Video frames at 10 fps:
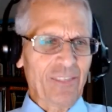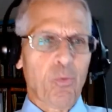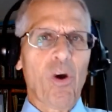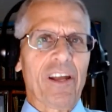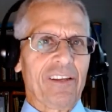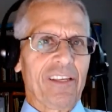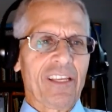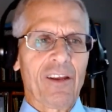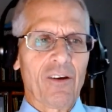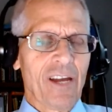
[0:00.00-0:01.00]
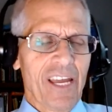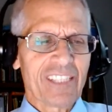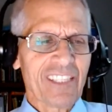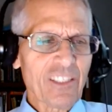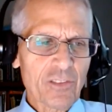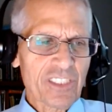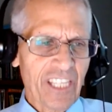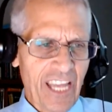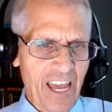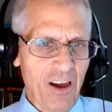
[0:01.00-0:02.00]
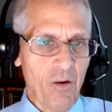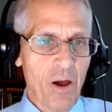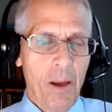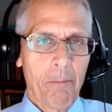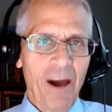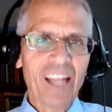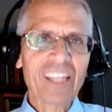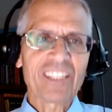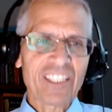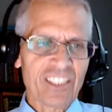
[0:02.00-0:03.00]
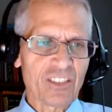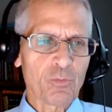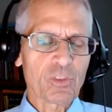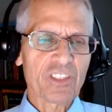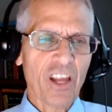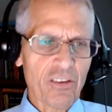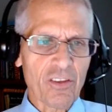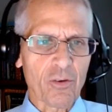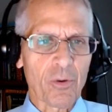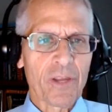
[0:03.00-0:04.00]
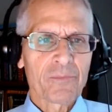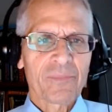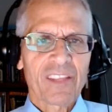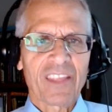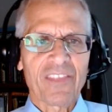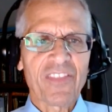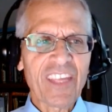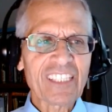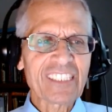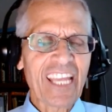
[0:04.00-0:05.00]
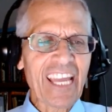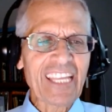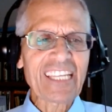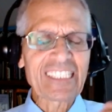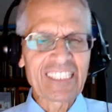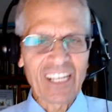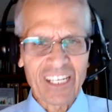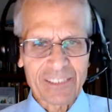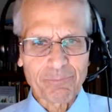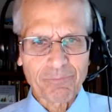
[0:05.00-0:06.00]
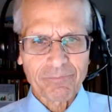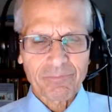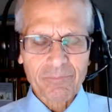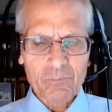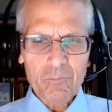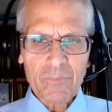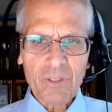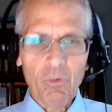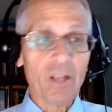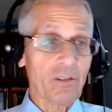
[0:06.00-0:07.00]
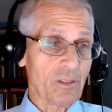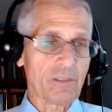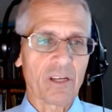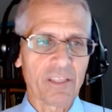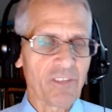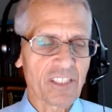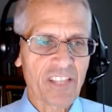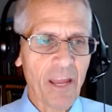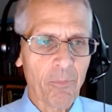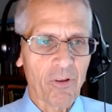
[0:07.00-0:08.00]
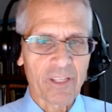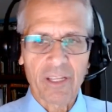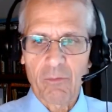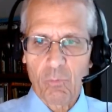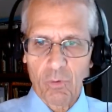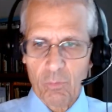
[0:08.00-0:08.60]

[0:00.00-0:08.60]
Guess what? You know, it's interesting how politicians will tell you that things can't get done well, I'll give you an example, and, and